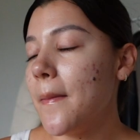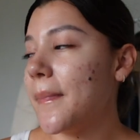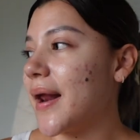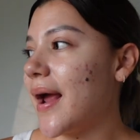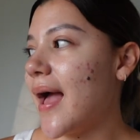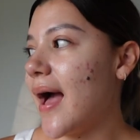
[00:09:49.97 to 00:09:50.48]
but
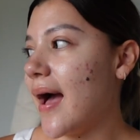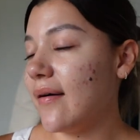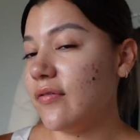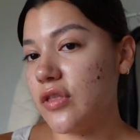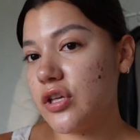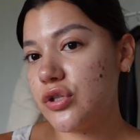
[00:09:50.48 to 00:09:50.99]
I
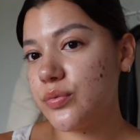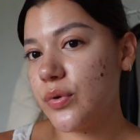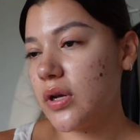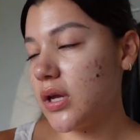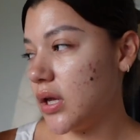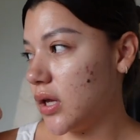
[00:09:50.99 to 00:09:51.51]
have this
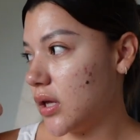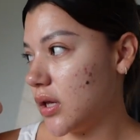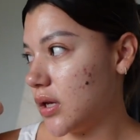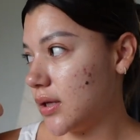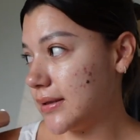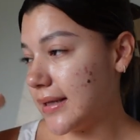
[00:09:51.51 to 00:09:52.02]
one
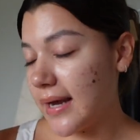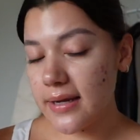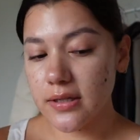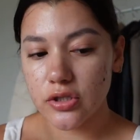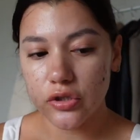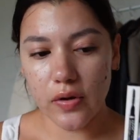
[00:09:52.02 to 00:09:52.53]
in
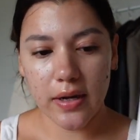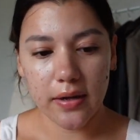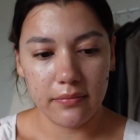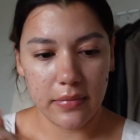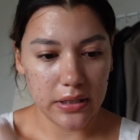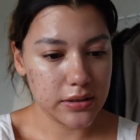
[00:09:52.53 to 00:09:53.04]
light so I
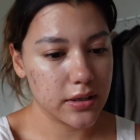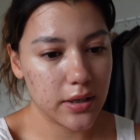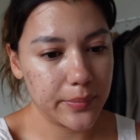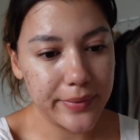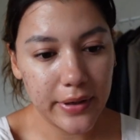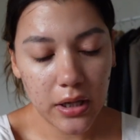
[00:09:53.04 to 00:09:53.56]
can mix it
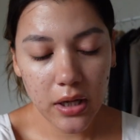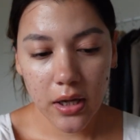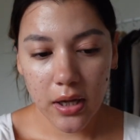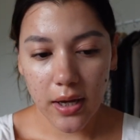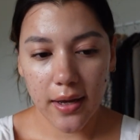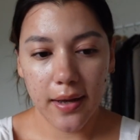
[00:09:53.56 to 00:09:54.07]
up
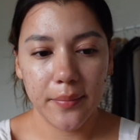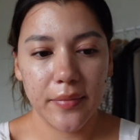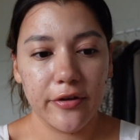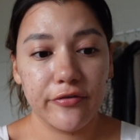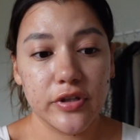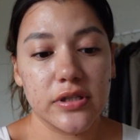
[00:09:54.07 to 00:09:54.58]
um,
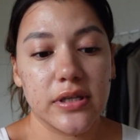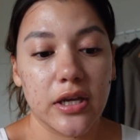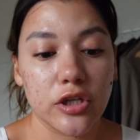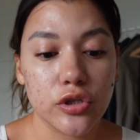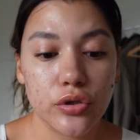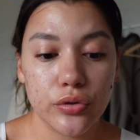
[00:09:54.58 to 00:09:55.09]
if it's
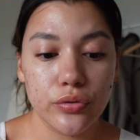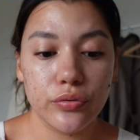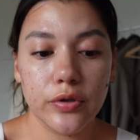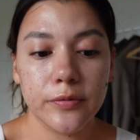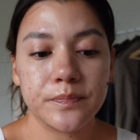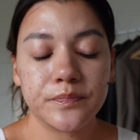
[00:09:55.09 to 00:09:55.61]
like
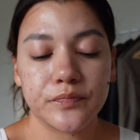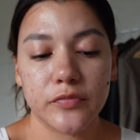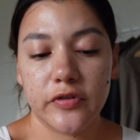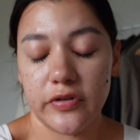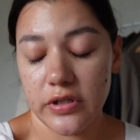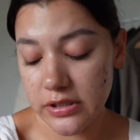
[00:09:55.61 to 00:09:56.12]
too
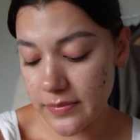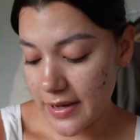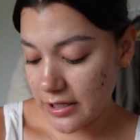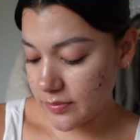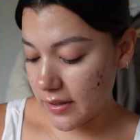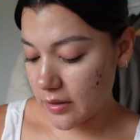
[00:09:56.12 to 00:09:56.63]
if it doesn't
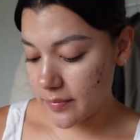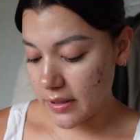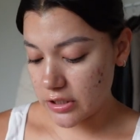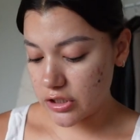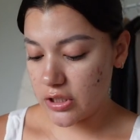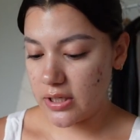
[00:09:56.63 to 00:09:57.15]
match my
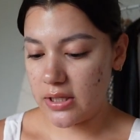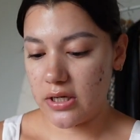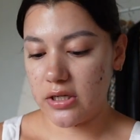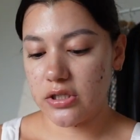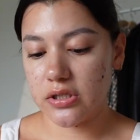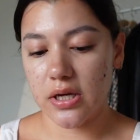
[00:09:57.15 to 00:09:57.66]
complexion and then
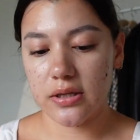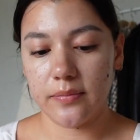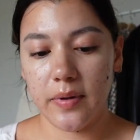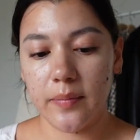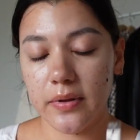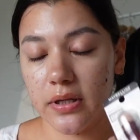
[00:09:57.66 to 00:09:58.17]
I just got the
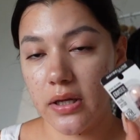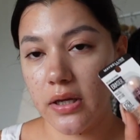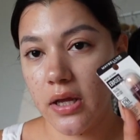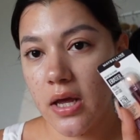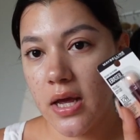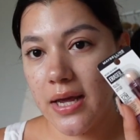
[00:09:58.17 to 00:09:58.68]
Maybelline
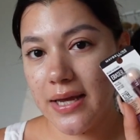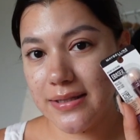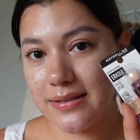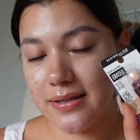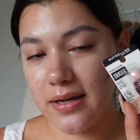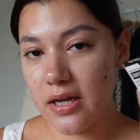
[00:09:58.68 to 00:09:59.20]

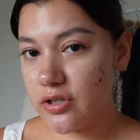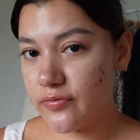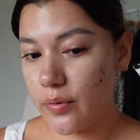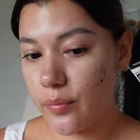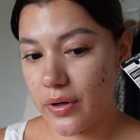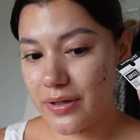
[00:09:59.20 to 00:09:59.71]
Instant Age
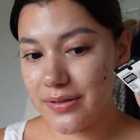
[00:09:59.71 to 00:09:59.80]
Rewind